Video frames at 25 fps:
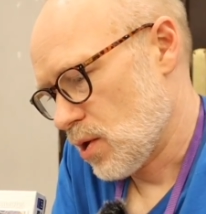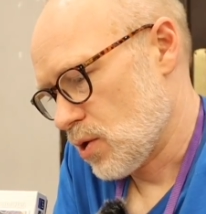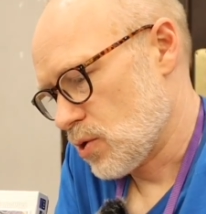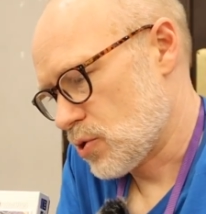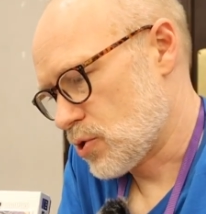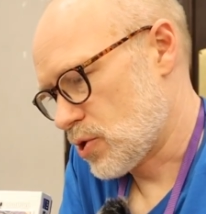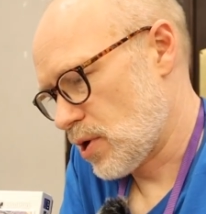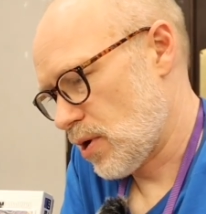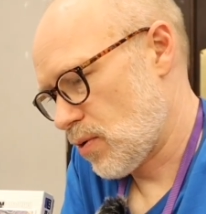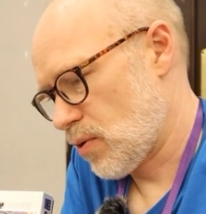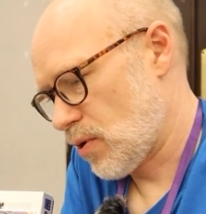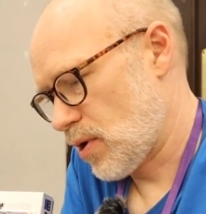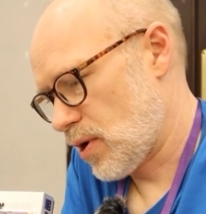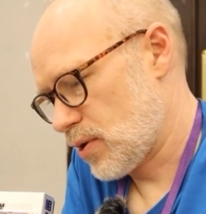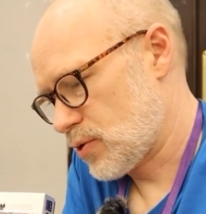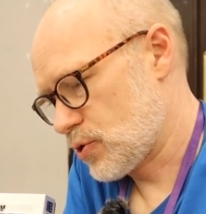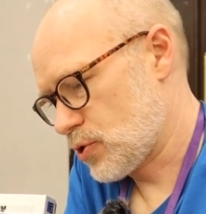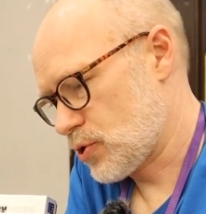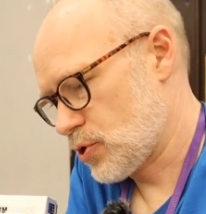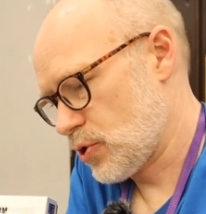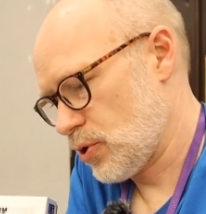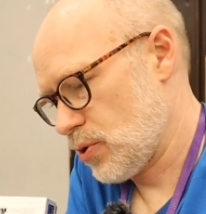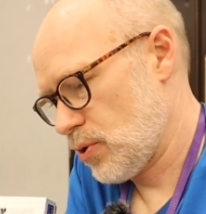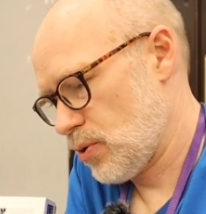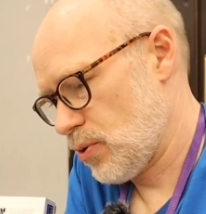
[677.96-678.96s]
So there
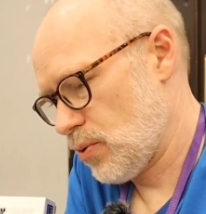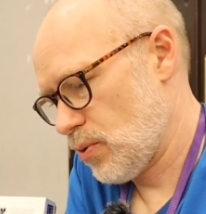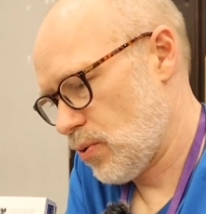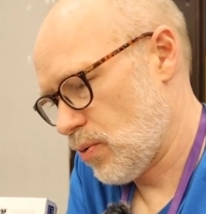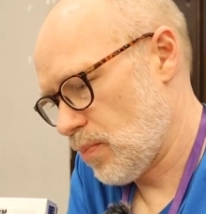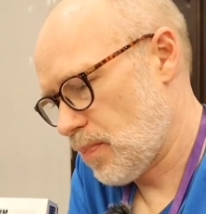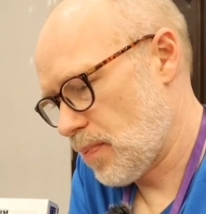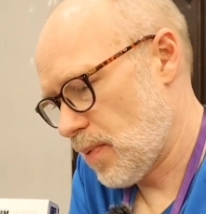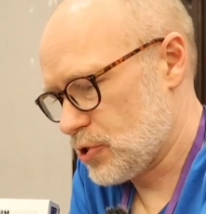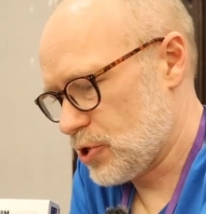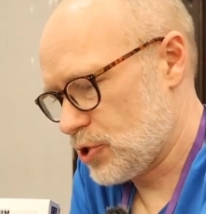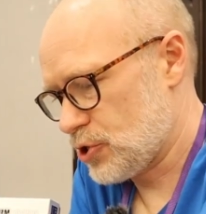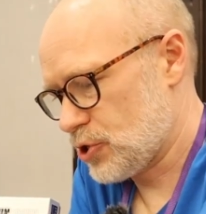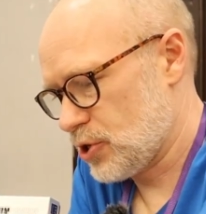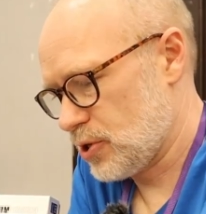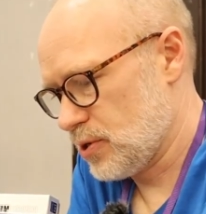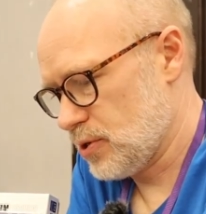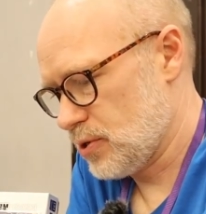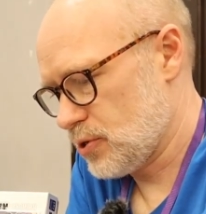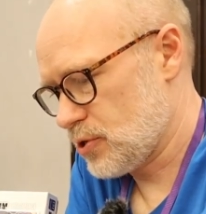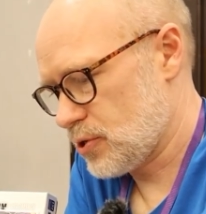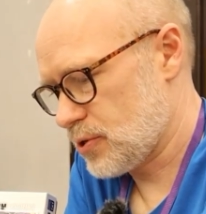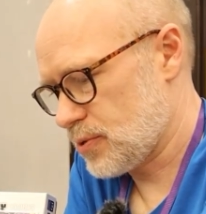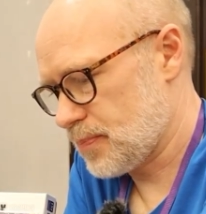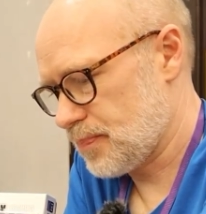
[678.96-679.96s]
are 2
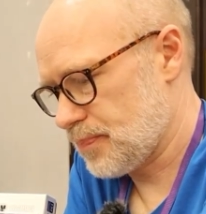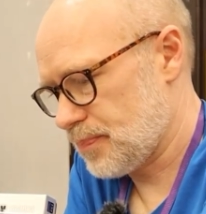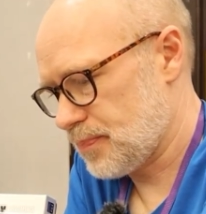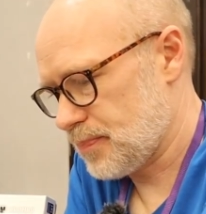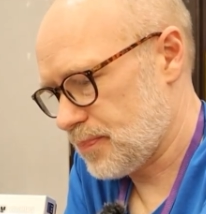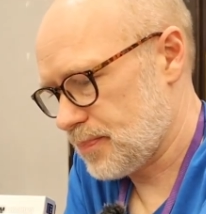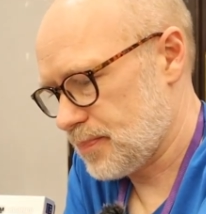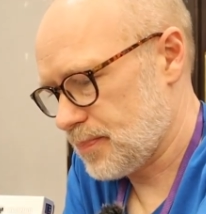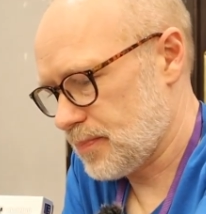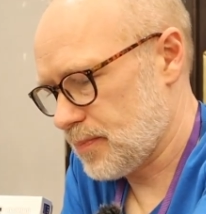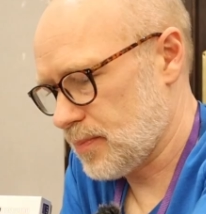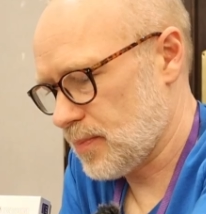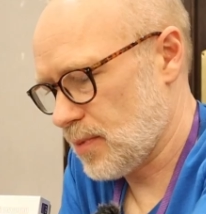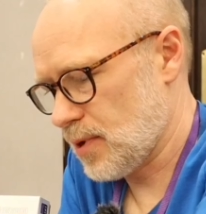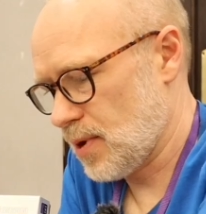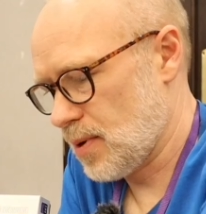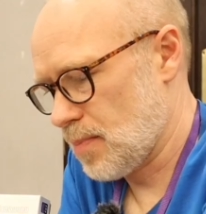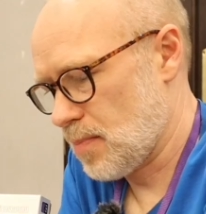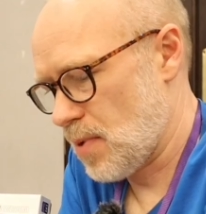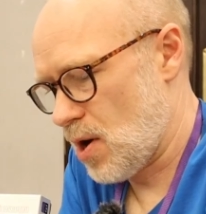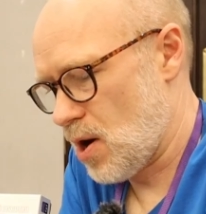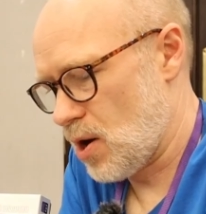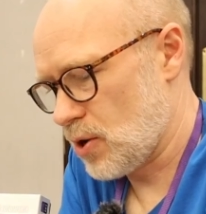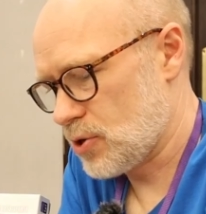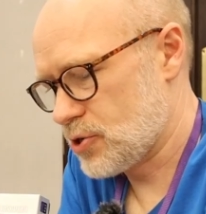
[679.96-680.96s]
positions
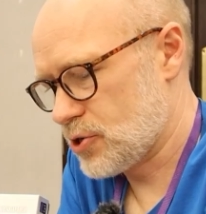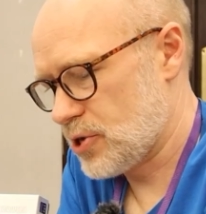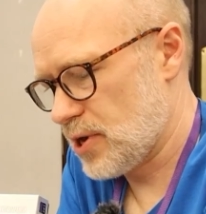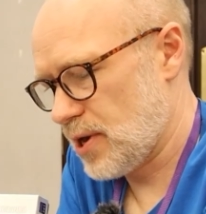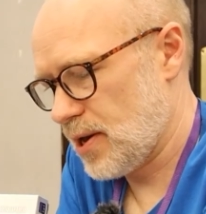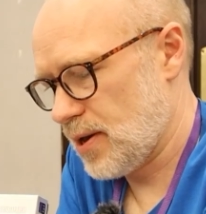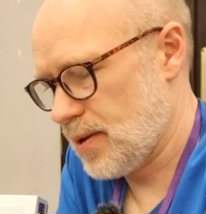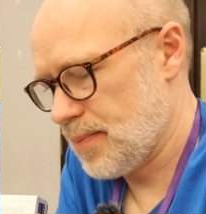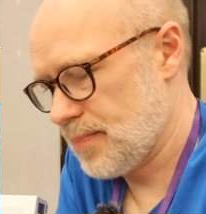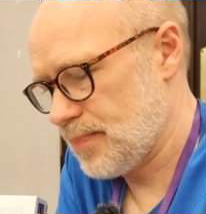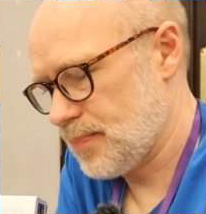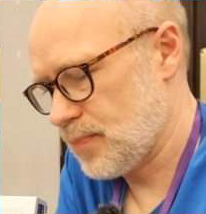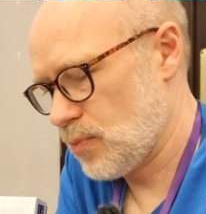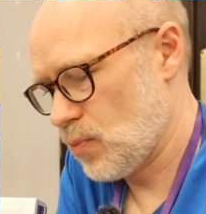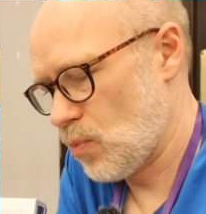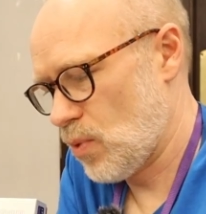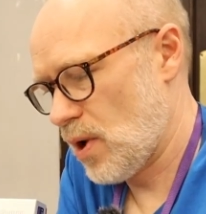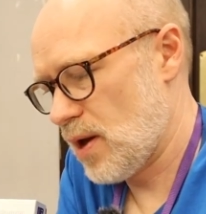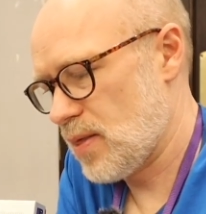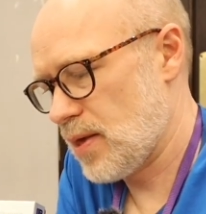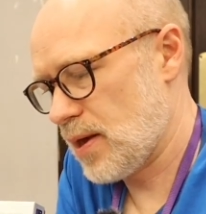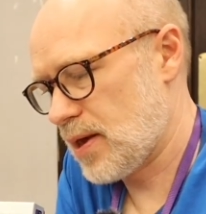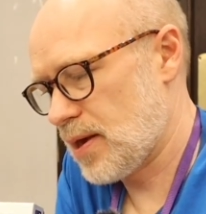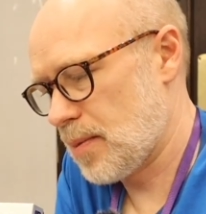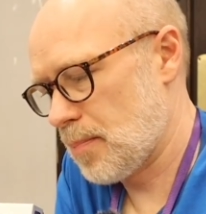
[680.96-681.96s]
marked here
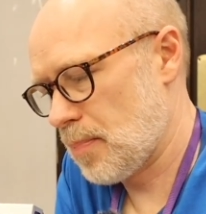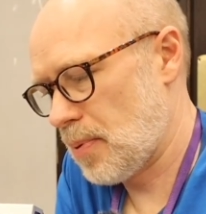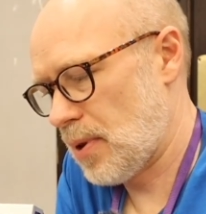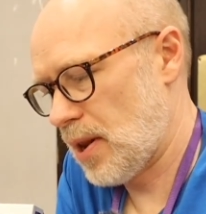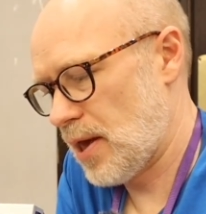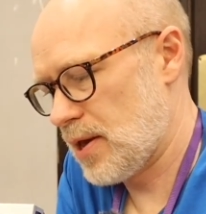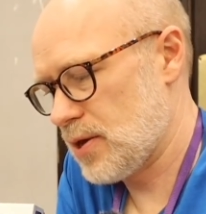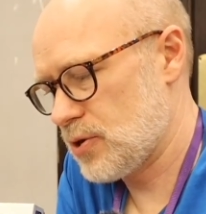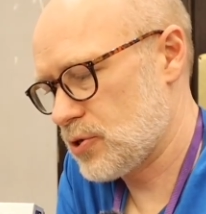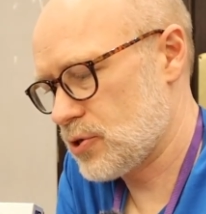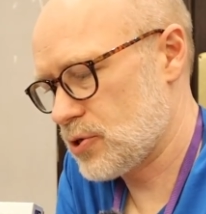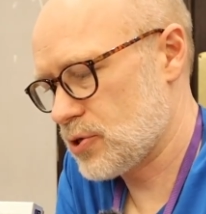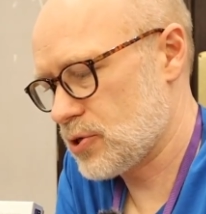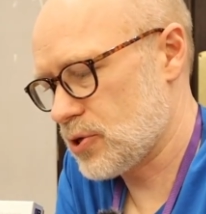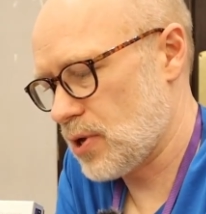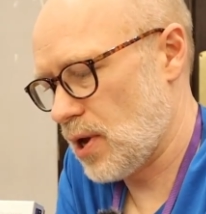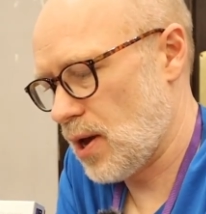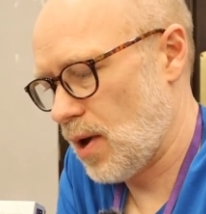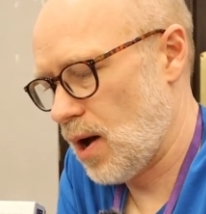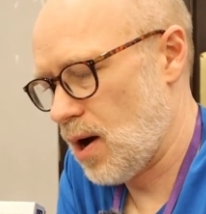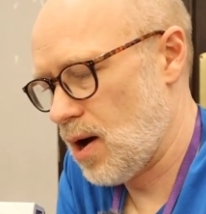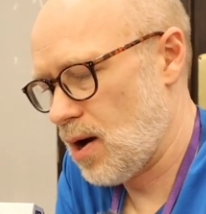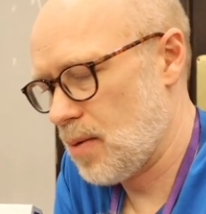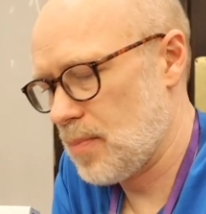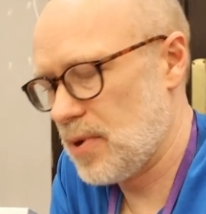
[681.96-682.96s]
where they can place
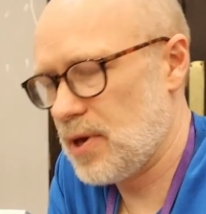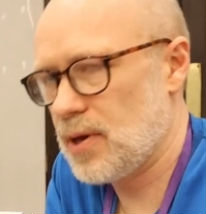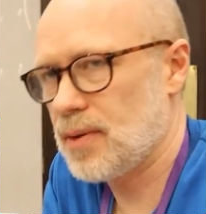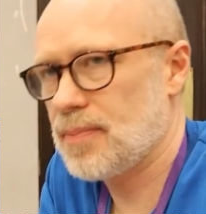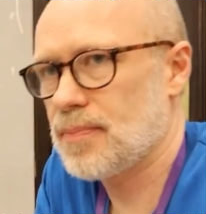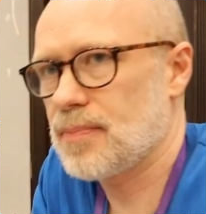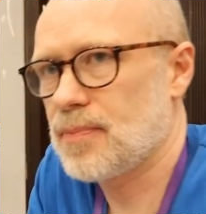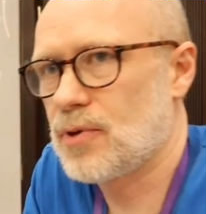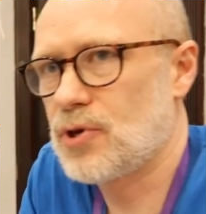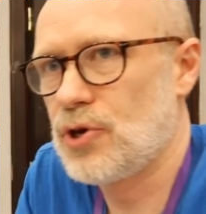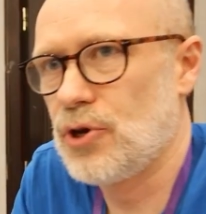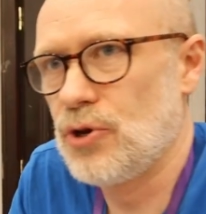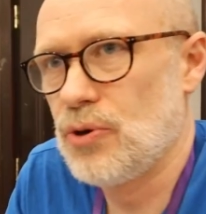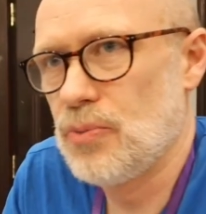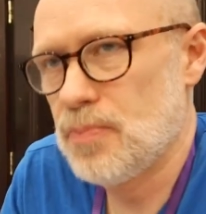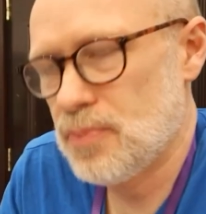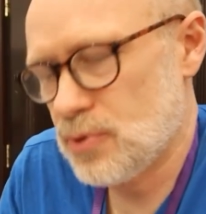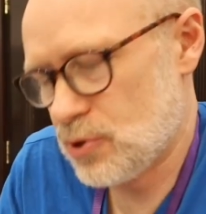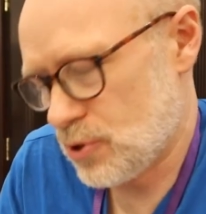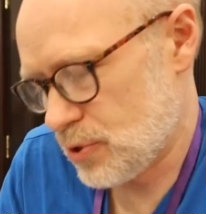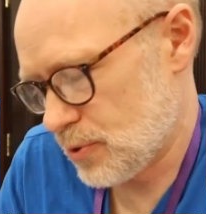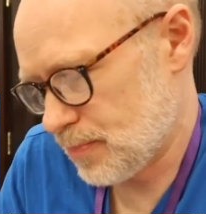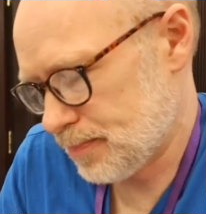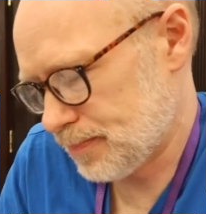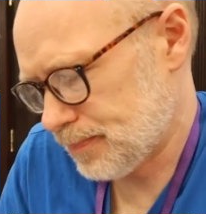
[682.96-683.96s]
army
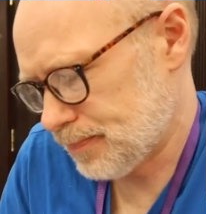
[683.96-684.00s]
cubes.